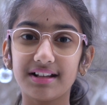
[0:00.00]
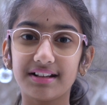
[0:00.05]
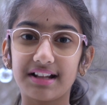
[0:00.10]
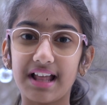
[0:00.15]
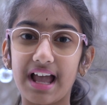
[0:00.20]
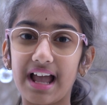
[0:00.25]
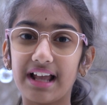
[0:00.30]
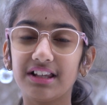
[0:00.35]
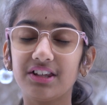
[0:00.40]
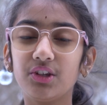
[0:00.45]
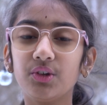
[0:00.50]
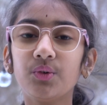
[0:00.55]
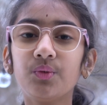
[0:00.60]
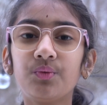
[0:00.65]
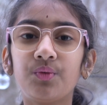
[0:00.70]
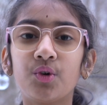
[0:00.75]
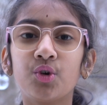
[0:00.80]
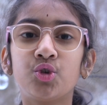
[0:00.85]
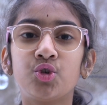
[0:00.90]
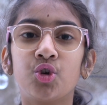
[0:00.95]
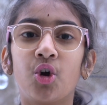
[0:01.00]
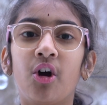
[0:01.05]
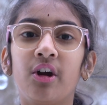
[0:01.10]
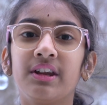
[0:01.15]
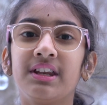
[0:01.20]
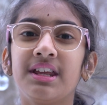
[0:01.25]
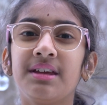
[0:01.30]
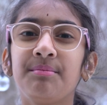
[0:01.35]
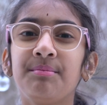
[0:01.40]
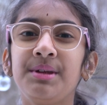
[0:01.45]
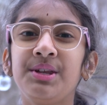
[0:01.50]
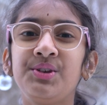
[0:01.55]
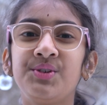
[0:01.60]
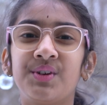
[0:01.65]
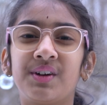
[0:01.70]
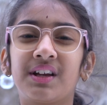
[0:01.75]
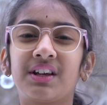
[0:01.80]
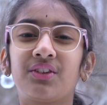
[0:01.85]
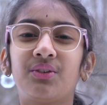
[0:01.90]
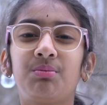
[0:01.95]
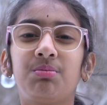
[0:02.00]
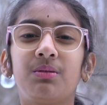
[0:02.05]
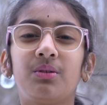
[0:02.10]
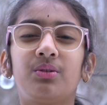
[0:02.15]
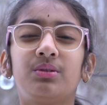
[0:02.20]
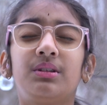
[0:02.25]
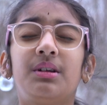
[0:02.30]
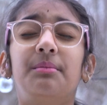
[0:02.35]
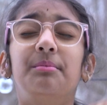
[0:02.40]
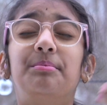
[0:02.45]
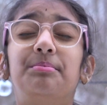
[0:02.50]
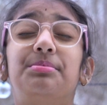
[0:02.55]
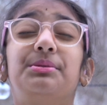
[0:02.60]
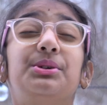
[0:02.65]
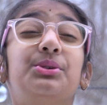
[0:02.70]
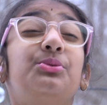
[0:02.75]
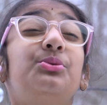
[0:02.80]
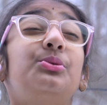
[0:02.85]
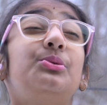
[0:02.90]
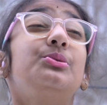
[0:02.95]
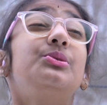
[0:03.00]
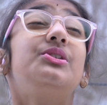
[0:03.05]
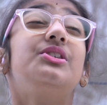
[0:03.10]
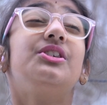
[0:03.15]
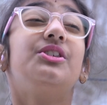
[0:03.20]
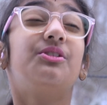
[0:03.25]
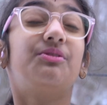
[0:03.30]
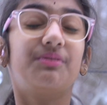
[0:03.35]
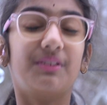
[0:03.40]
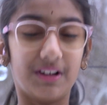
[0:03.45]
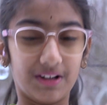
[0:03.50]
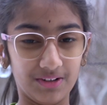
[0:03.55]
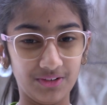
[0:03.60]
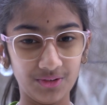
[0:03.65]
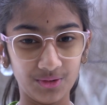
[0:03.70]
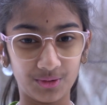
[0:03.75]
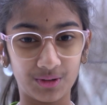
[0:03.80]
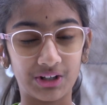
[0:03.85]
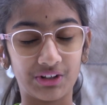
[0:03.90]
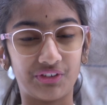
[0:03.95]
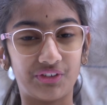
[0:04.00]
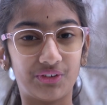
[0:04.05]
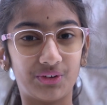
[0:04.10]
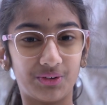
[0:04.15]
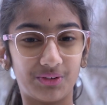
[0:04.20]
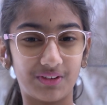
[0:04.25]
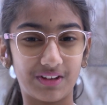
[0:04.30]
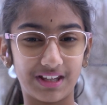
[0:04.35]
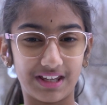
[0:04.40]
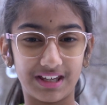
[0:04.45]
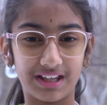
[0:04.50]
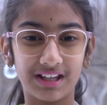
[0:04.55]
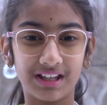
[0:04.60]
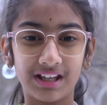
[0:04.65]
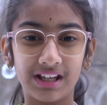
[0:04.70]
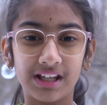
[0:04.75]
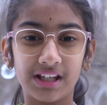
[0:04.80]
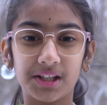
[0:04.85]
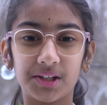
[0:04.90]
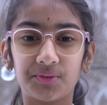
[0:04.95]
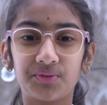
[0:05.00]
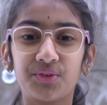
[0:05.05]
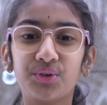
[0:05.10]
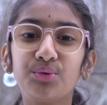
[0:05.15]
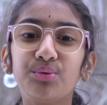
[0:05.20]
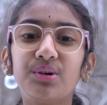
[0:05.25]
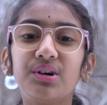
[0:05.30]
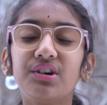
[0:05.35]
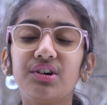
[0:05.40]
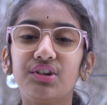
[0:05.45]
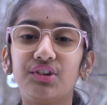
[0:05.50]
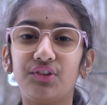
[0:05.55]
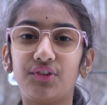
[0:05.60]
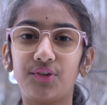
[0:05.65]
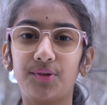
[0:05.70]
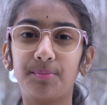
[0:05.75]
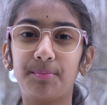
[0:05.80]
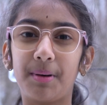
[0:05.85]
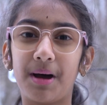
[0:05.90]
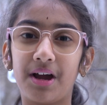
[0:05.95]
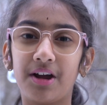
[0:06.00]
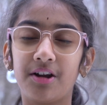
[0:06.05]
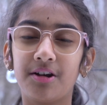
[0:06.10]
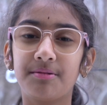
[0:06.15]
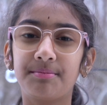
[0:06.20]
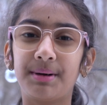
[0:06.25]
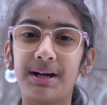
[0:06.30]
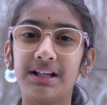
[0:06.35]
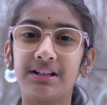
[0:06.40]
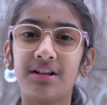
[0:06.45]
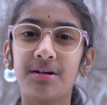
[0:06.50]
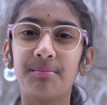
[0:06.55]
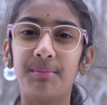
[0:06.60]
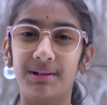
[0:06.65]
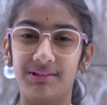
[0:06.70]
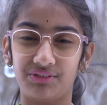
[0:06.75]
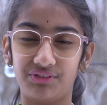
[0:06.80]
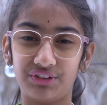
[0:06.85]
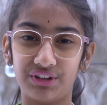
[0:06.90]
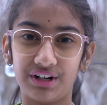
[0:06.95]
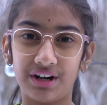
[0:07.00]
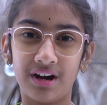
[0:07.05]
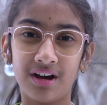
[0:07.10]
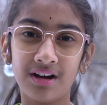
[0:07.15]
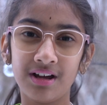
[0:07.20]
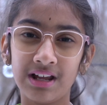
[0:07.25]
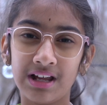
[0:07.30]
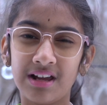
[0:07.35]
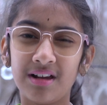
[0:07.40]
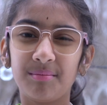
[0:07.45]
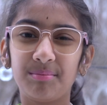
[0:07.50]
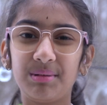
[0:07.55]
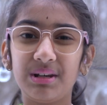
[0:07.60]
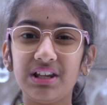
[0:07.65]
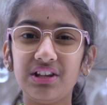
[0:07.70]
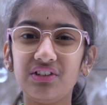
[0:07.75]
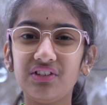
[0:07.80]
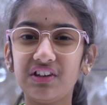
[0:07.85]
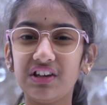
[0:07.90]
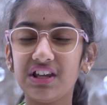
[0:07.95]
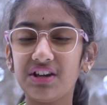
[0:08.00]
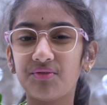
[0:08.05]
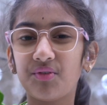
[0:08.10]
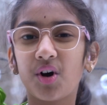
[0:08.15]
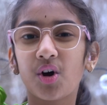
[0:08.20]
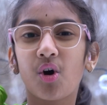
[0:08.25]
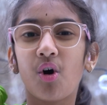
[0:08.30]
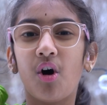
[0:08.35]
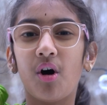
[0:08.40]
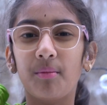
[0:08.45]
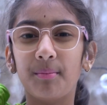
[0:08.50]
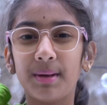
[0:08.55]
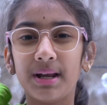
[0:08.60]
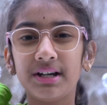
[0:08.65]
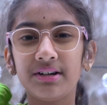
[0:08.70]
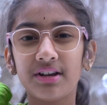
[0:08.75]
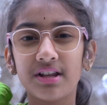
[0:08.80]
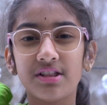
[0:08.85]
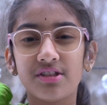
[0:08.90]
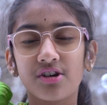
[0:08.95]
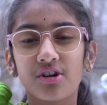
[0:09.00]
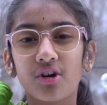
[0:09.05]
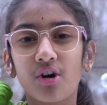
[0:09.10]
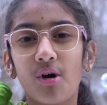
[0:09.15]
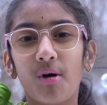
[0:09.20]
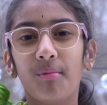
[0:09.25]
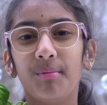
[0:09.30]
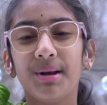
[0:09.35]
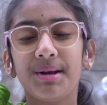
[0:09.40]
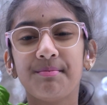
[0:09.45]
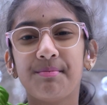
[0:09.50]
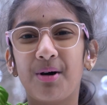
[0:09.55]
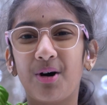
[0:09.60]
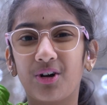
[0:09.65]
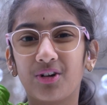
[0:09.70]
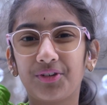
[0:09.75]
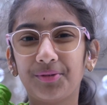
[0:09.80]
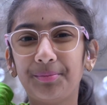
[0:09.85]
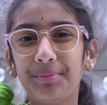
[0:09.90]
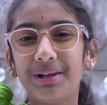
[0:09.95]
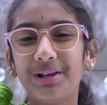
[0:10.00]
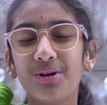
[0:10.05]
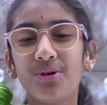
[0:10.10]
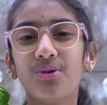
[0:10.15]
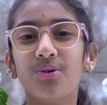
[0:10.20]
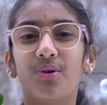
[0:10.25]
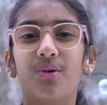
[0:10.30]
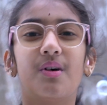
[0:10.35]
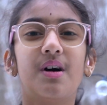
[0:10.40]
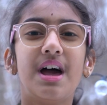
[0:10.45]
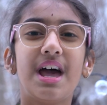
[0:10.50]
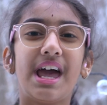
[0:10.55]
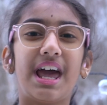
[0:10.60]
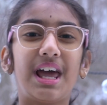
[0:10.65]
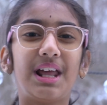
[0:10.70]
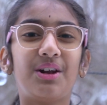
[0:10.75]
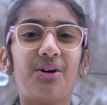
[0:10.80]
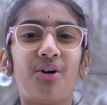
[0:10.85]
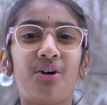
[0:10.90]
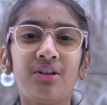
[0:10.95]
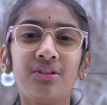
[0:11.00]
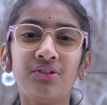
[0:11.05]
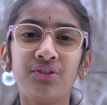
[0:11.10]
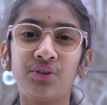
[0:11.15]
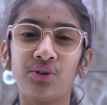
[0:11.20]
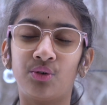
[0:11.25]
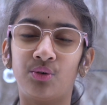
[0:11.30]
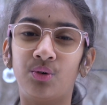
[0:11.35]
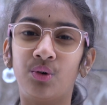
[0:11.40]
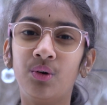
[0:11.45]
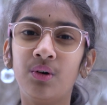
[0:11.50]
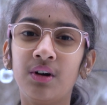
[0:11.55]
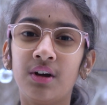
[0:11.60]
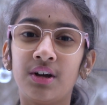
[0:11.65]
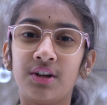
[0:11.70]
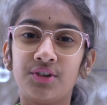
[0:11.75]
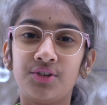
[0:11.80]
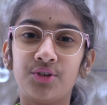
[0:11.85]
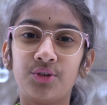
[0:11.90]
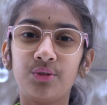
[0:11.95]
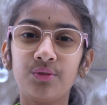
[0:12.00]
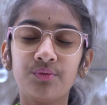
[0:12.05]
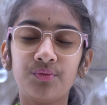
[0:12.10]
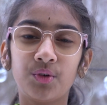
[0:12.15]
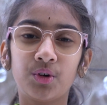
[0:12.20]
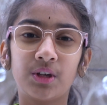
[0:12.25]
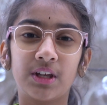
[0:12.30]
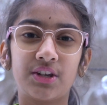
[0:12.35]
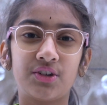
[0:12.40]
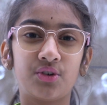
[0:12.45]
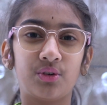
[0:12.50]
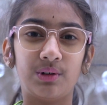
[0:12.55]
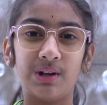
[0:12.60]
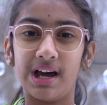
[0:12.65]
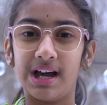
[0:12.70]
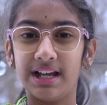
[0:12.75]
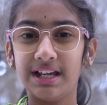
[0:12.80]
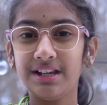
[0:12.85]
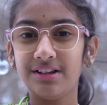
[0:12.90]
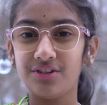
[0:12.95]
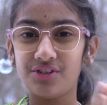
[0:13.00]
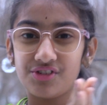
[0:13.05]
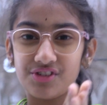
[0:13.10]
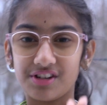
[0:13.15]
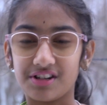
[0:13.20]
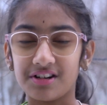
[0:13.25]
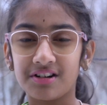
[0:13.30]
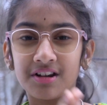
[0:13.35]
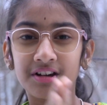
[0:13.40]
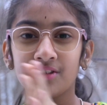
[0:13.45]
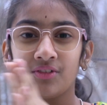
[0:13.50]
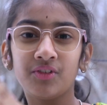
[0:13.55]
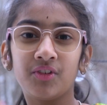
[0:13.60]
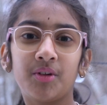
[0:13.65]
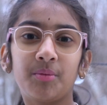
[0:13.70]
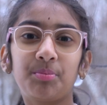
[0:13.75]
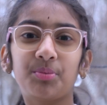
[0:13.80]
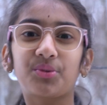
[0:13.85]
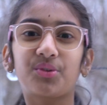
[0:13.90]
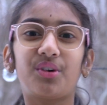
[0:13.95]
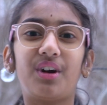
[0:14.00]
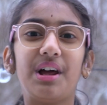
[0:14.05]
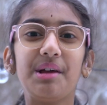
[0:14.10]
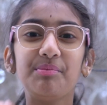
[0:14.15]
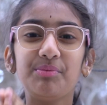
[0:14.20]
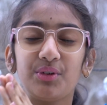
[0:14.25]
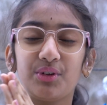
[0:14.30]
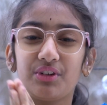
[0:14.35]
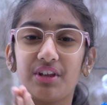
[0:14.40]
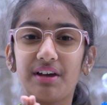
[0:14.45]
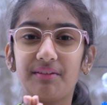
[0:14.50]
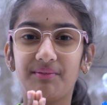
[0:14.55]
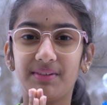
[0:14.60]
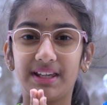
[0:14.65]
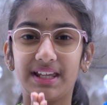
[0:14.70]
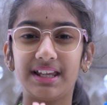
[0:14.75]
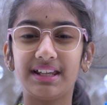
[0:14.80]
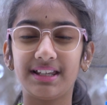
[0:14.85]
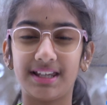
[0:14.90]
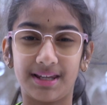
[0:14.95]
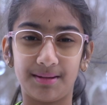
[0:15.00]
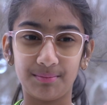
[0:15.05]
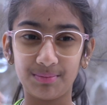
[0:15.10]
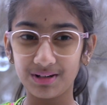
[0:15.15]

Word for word: Thank you for joining me to explore the beauty of Kanduka Stuti. If you were inspired by the mantra, please leave a comment in the comment box below. And also, don't forget to like, share and subscribe so that we can keep